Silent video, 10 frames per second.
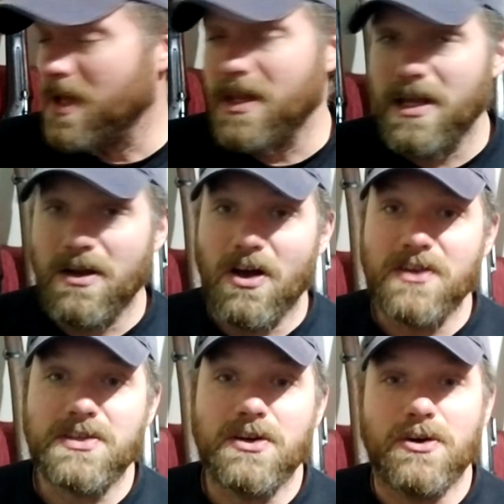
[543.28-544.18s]
and then
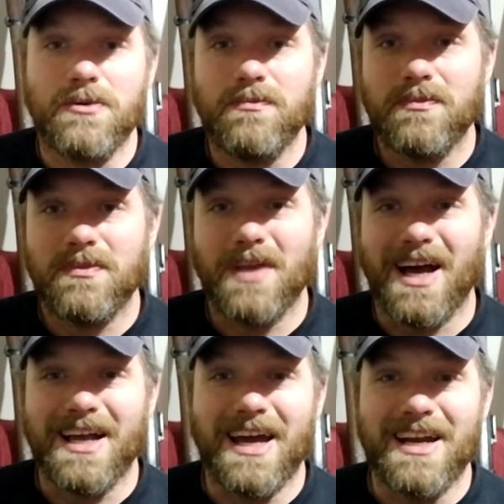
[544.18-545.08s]
also,
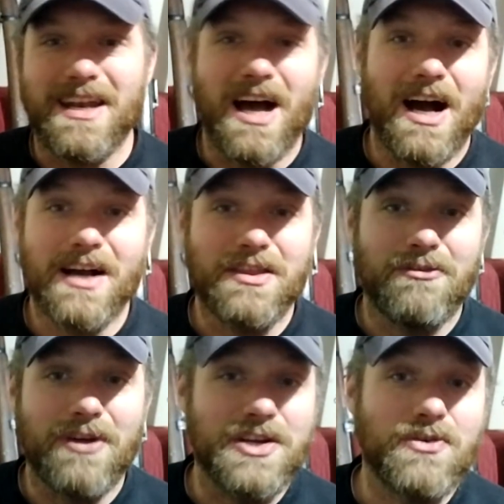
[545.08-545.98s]
I kind of knock the
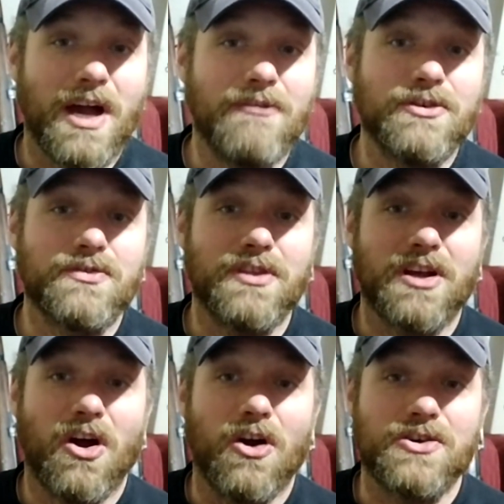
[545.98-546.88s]
French rifles for the
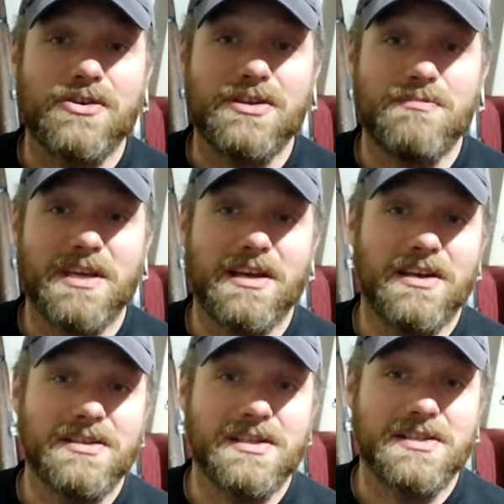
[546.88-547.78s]
cartridge
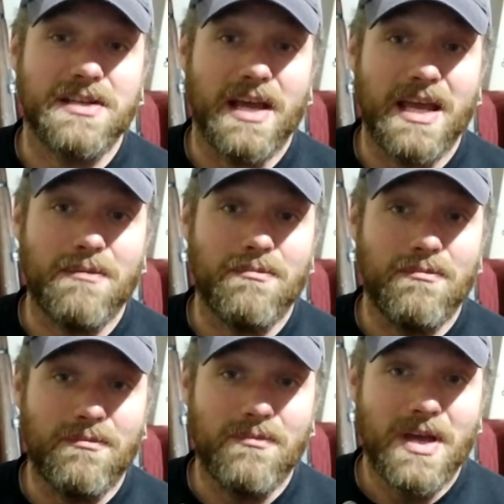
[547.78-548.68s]
because it's an
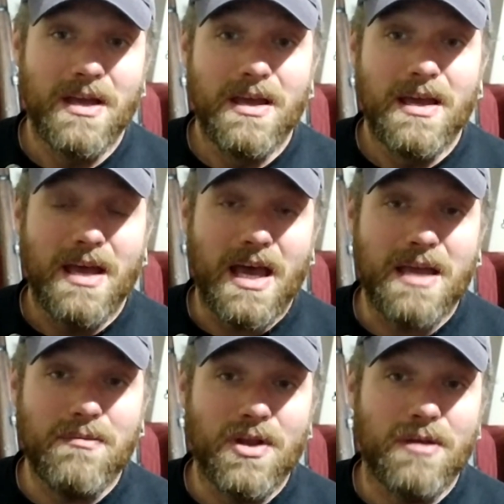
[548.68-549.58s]

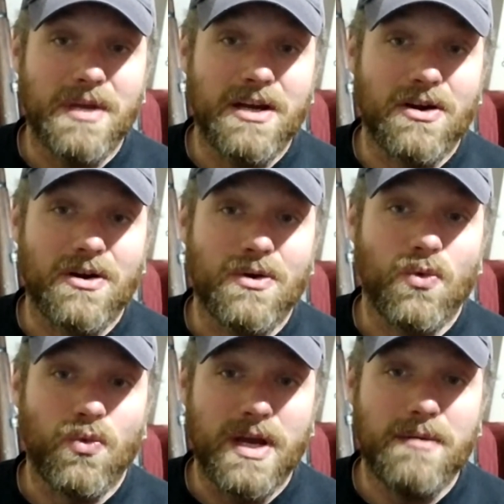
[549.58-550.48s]
8mm
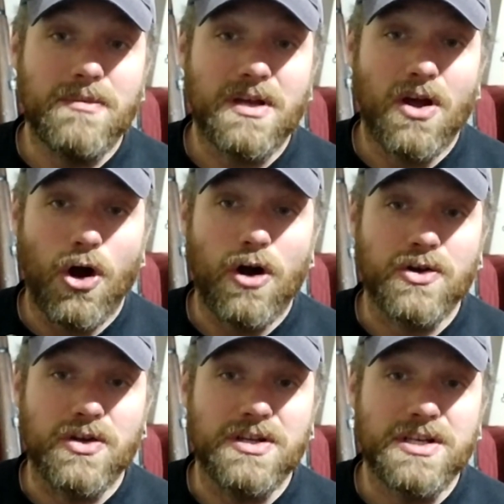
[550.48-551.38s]
rimmed
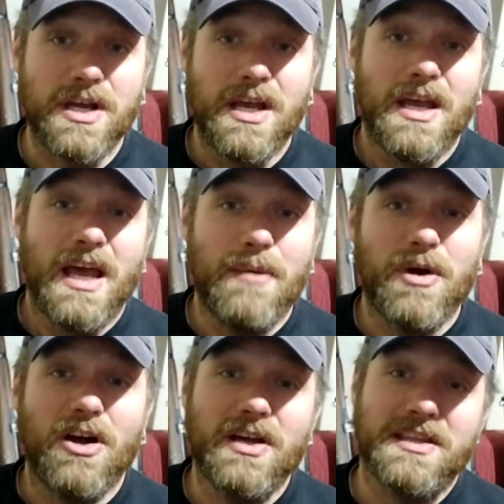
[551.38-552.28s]
cartridge.
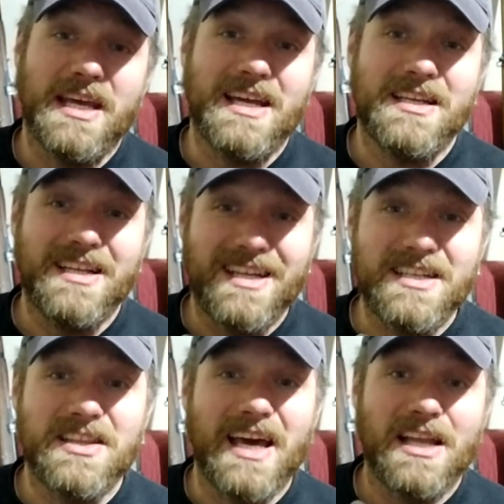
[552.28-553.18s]
But I'll get
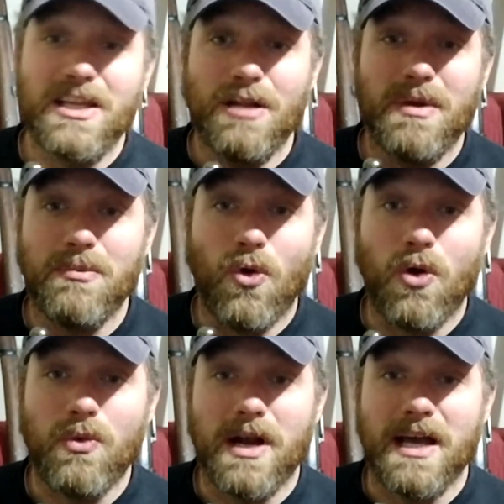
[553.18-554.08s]
into that a little bit
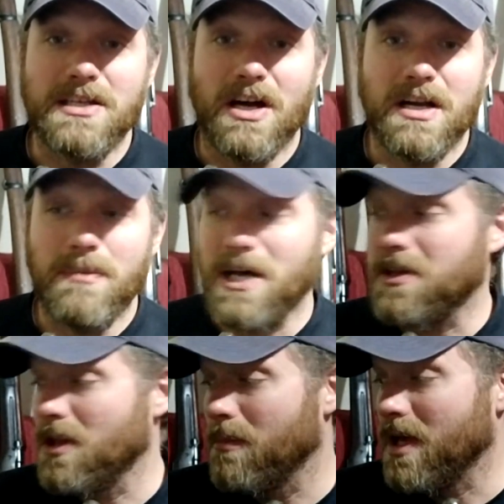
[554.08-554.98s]
more when I talk about
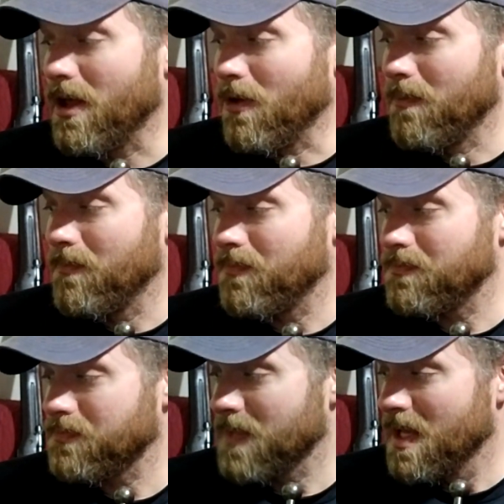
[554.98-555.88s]
the Lebel.
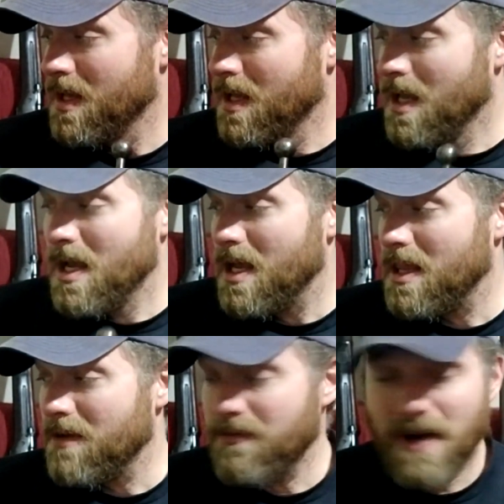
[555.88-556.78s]
And
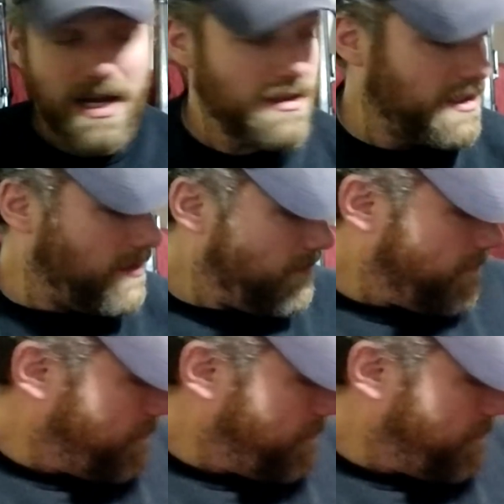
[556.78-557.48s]
then finally,